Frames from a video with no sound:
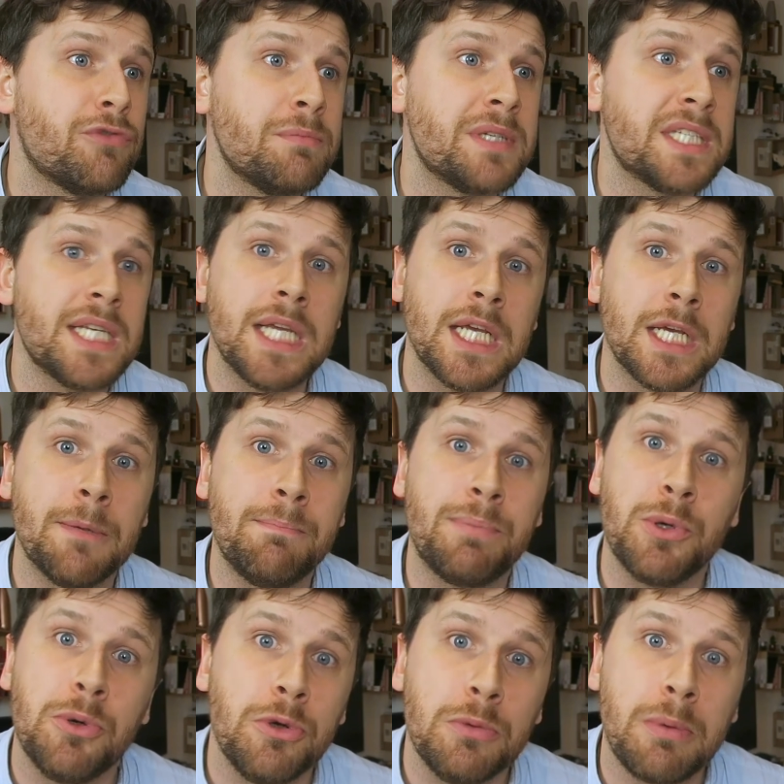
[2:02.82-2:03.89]
from seeing a
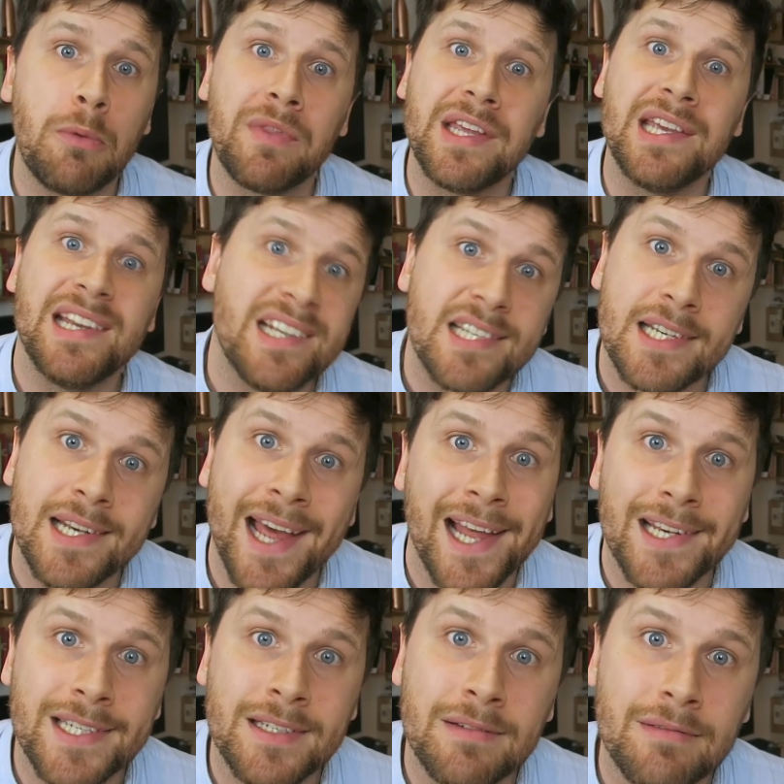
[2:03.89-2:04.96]
boob on the
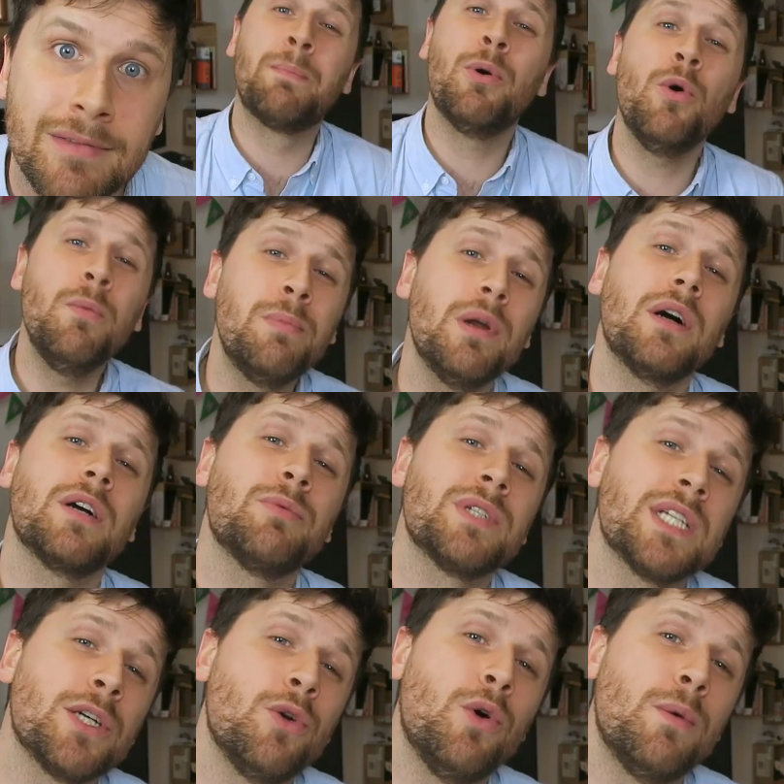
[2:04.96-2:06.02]
internet. The porn block
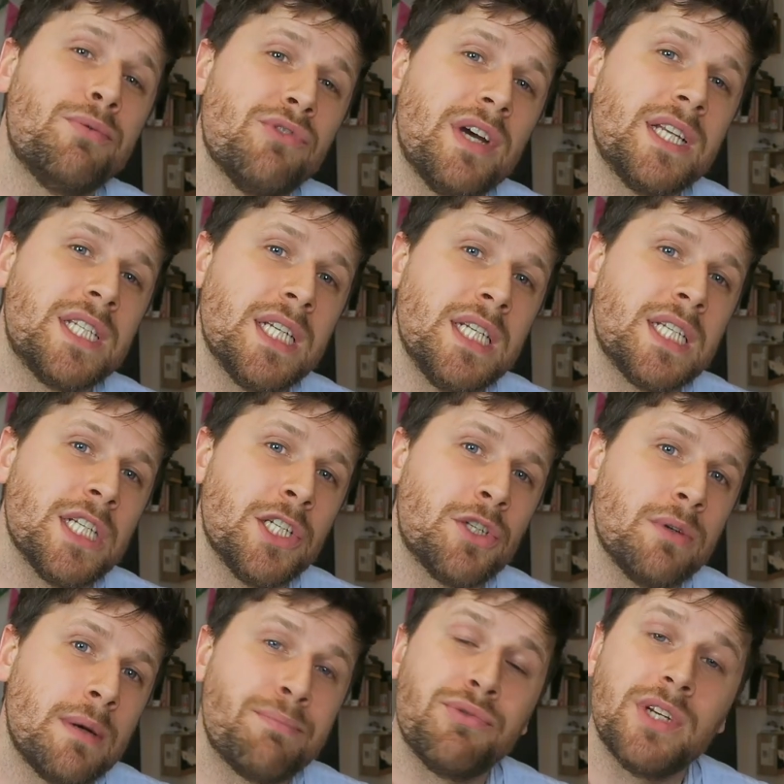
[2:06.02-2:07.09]
was incorporated
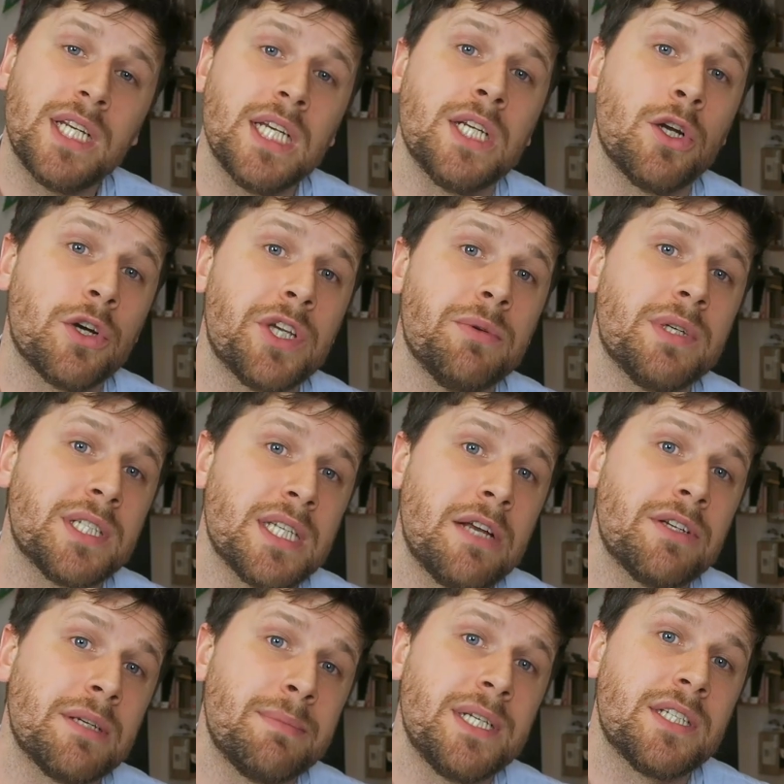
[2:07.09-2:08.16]
into a pretty
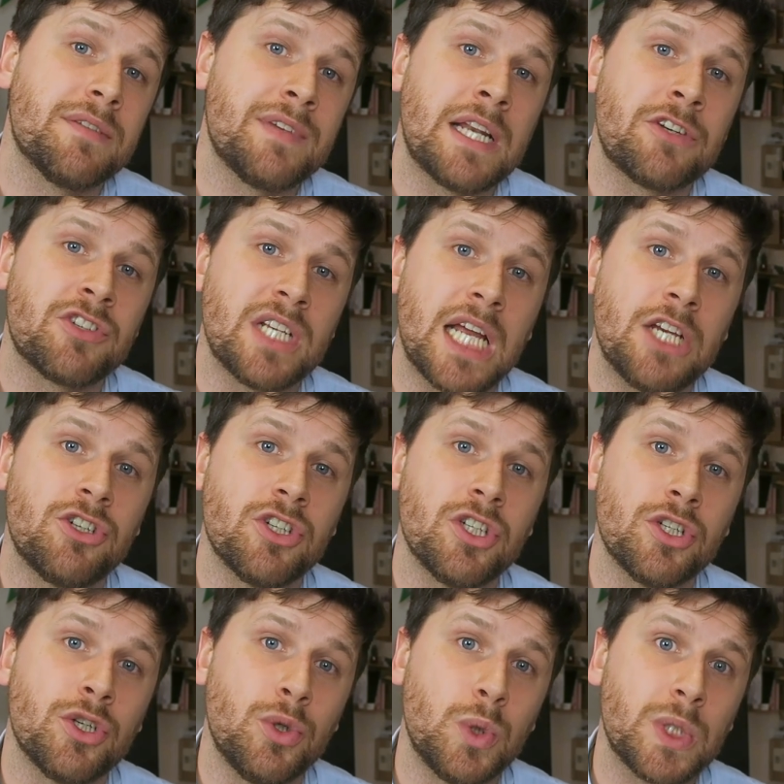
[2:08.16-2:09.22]
innocuous-sounding piece of
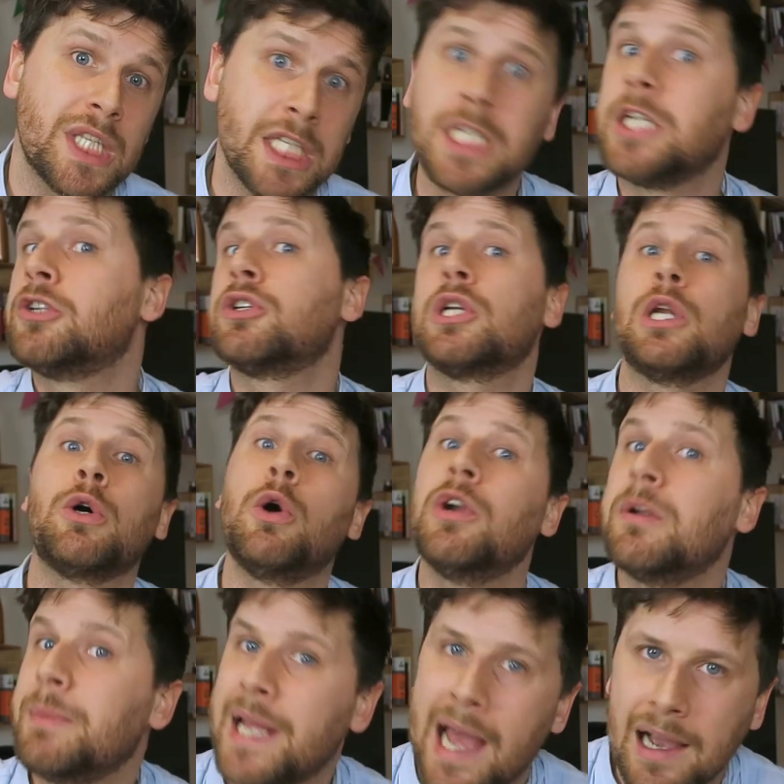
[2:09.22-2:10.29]
legislation called the Digital
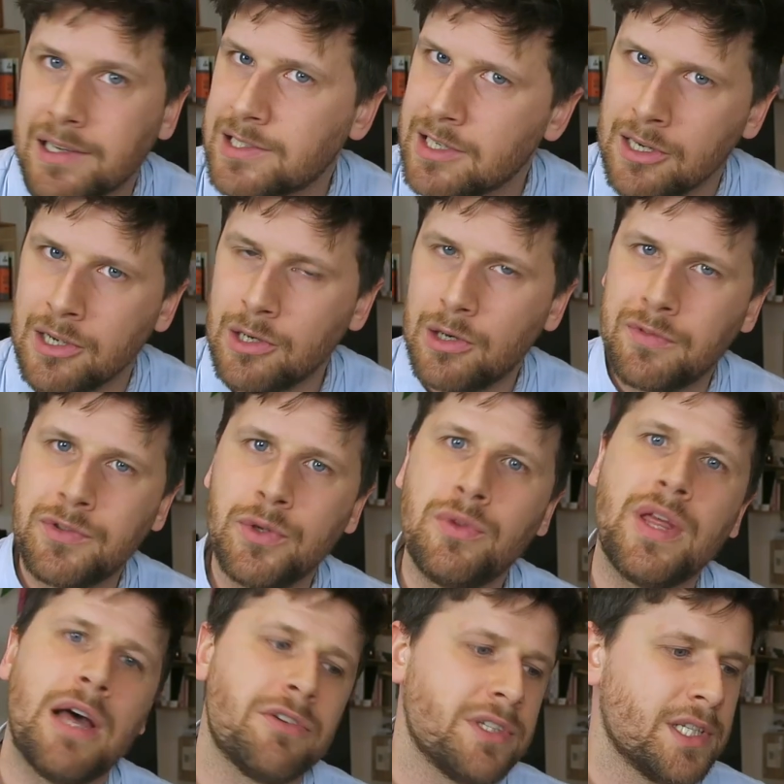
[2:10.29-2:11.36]
Economy Act of
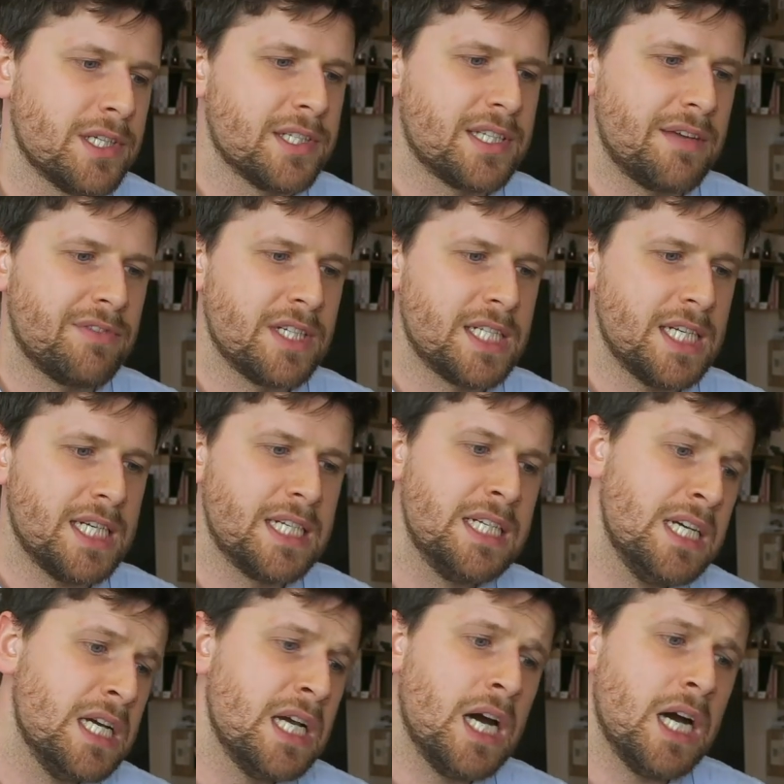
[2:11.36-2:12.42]
2017.